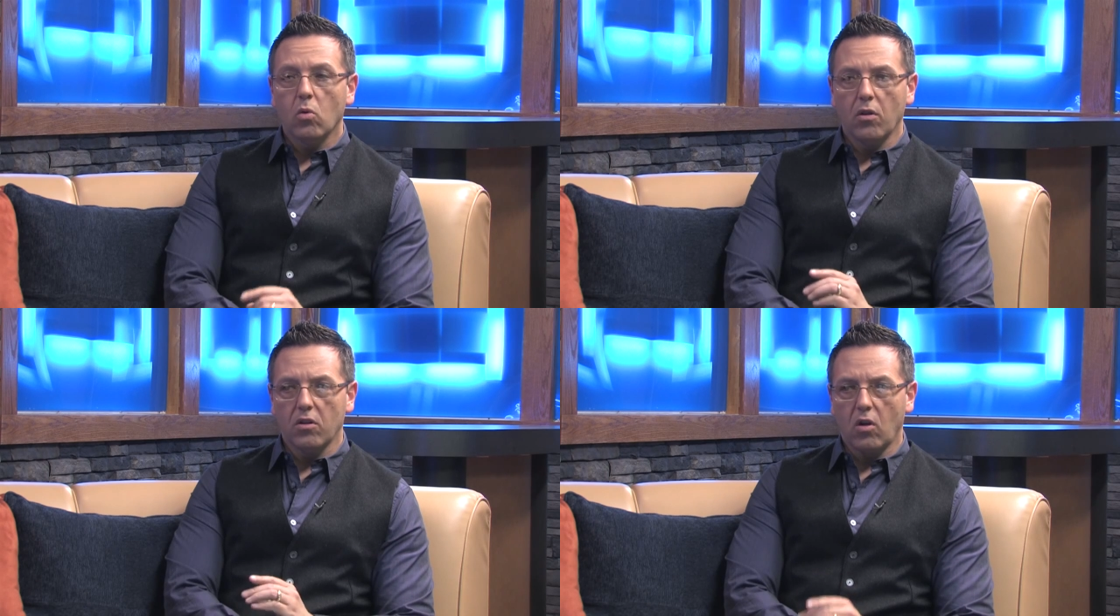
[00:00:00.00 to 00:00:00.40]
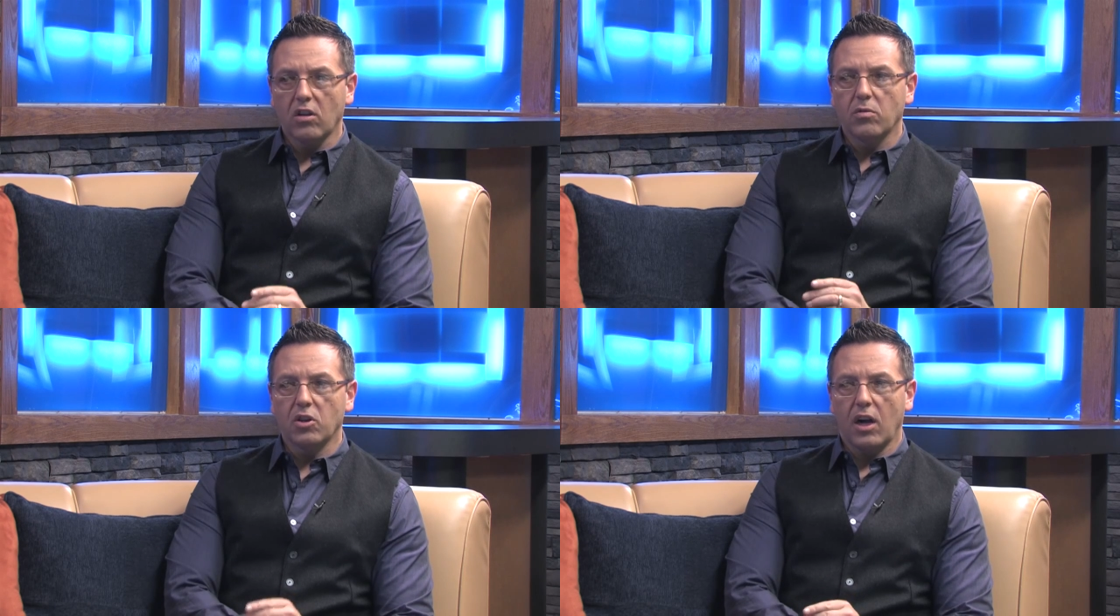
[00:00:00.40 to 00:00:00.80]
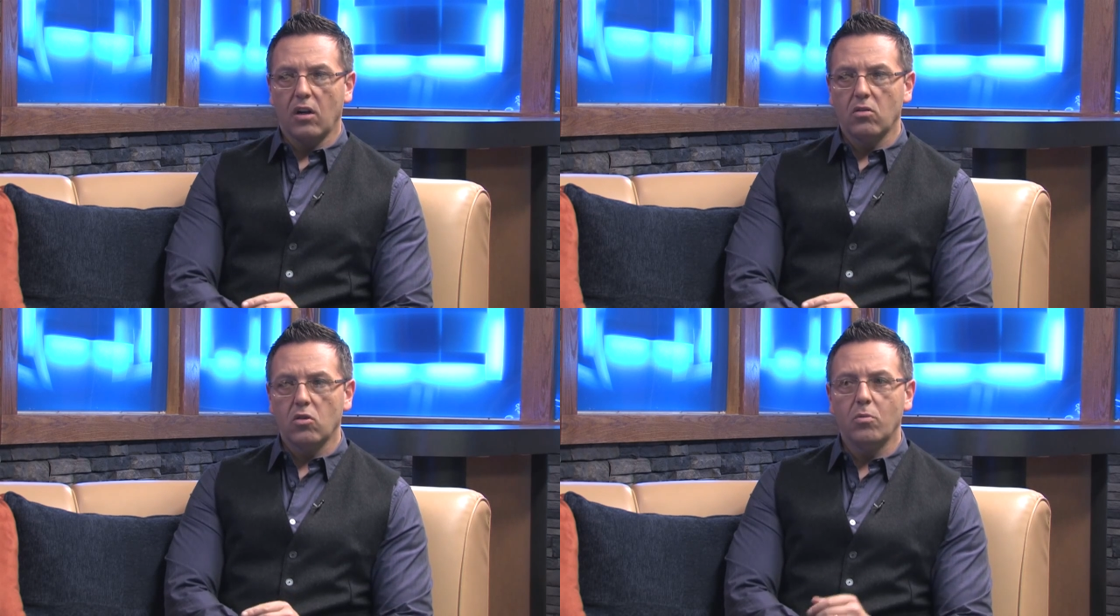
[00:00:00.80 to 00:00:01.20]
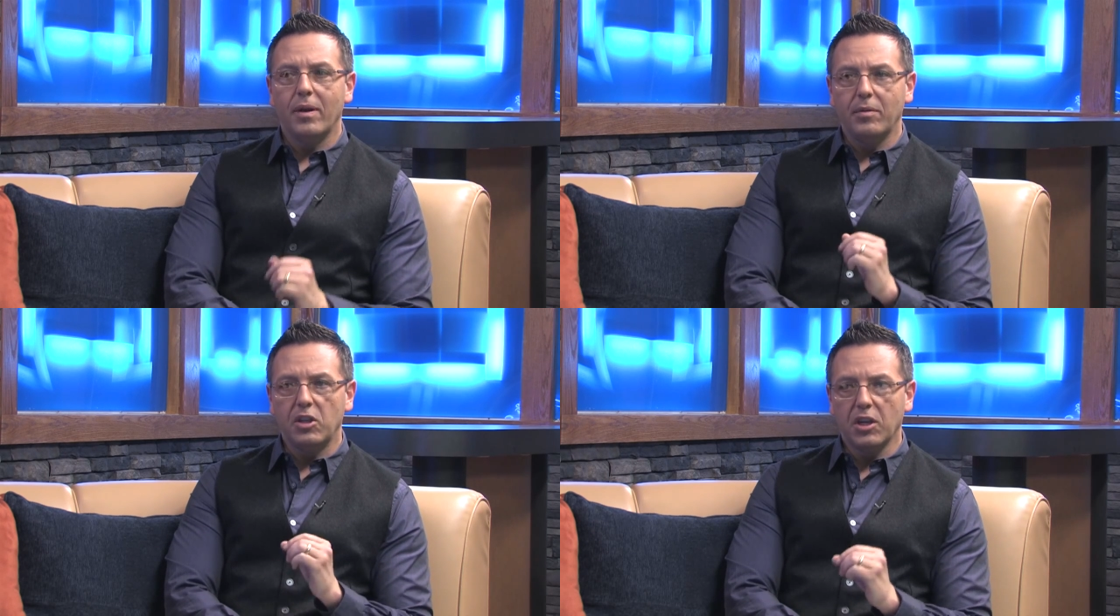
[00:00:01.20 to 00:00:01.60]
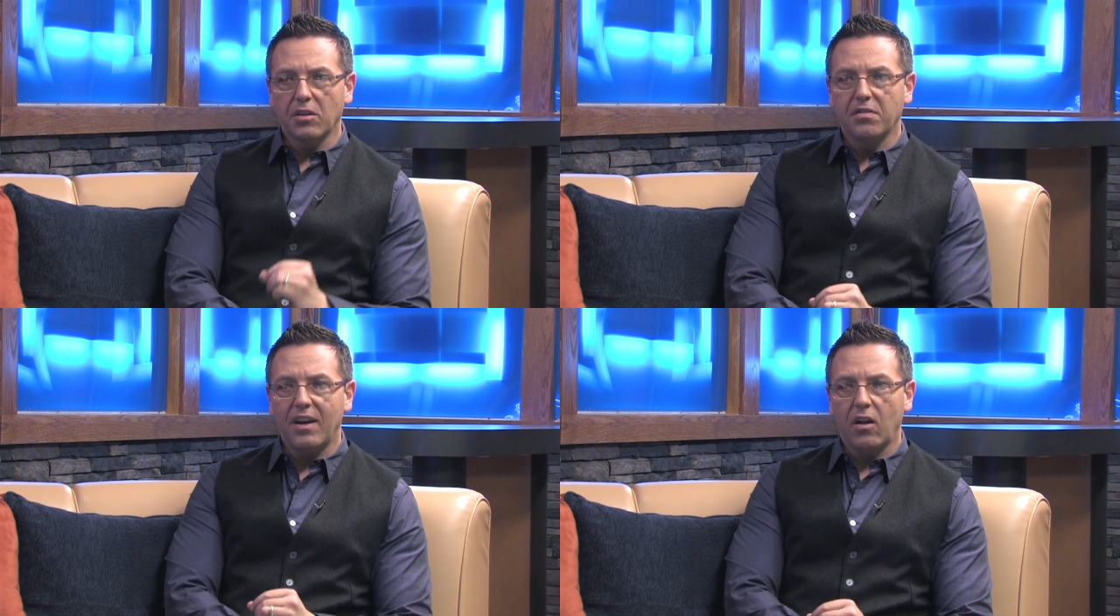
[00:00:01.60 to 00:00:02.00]
or the loss of a child, who maybe
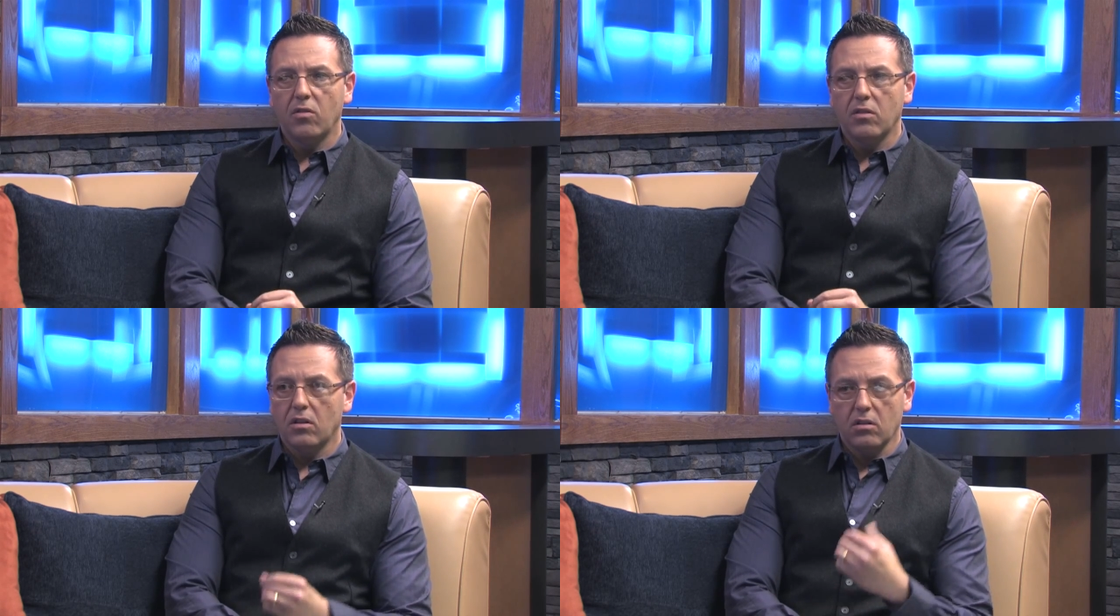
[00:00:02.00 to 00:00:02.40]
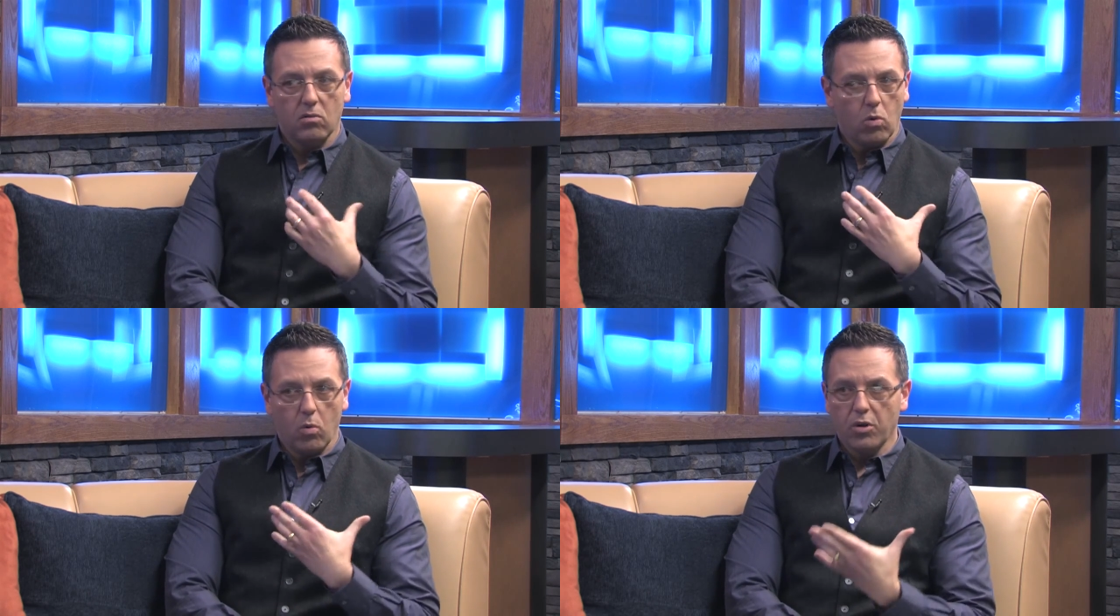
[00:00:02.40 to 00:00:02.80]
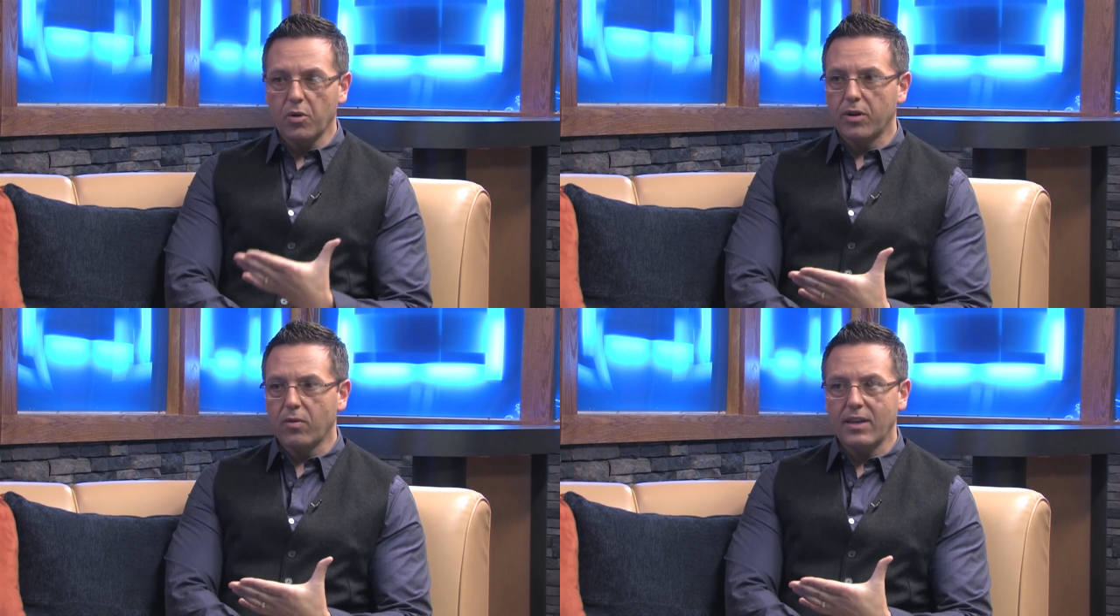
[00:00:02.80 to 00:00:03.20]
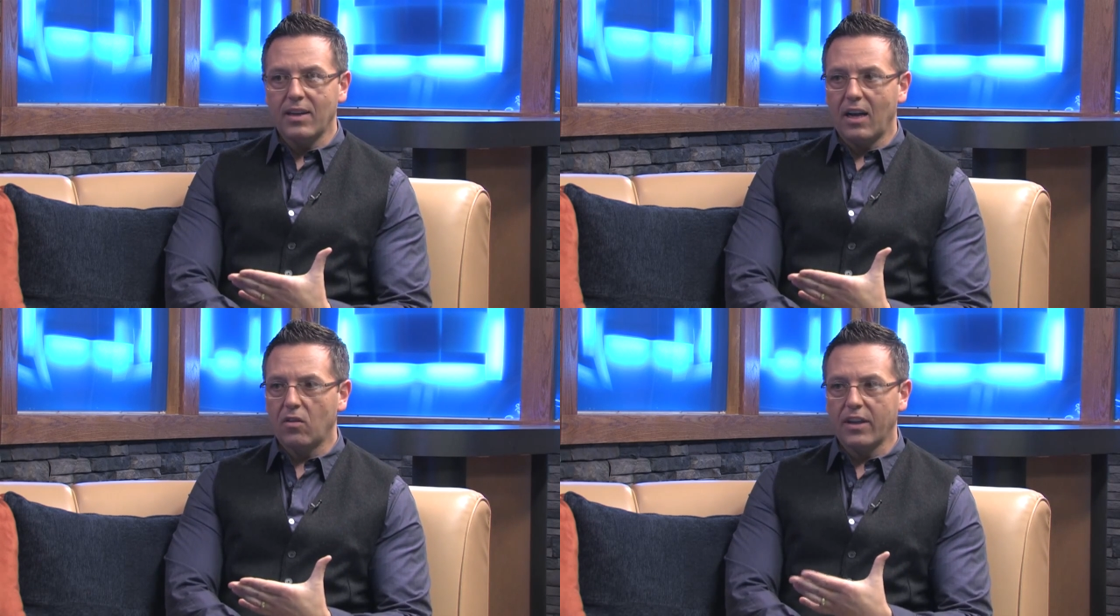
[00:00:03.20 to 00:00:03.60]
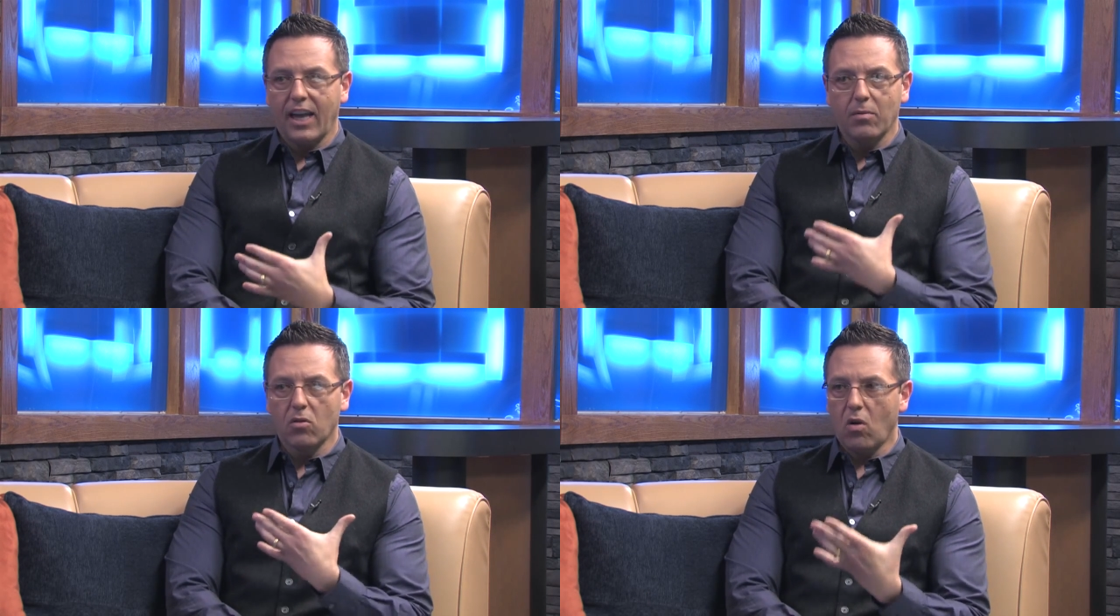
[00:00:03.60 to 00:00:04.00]
just found what we're doing right now, they
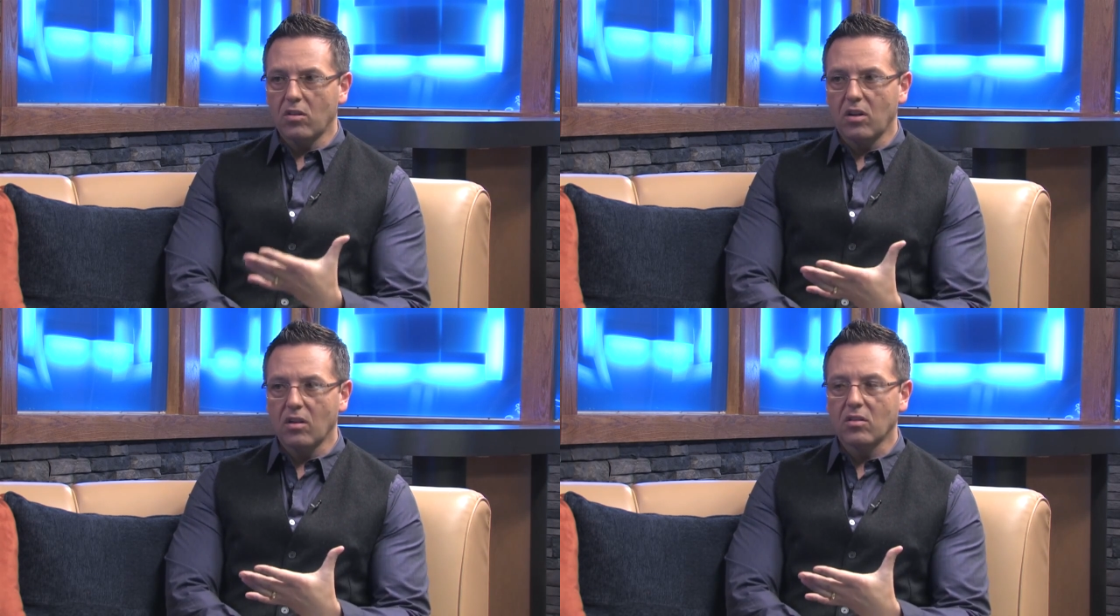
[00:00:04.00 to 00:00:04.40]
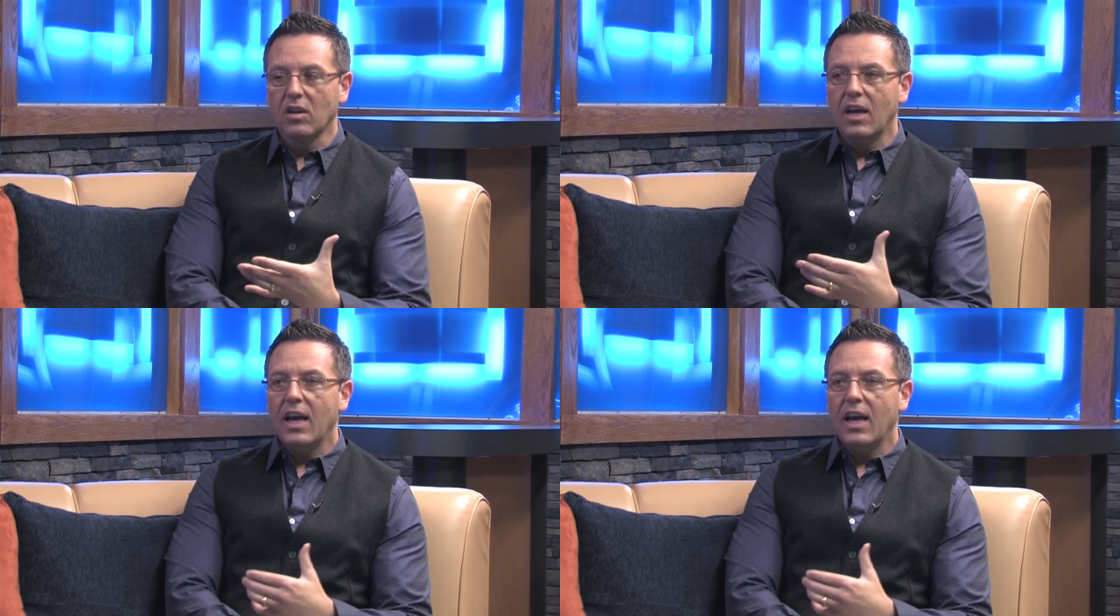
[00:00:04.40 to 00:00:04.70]
came across us,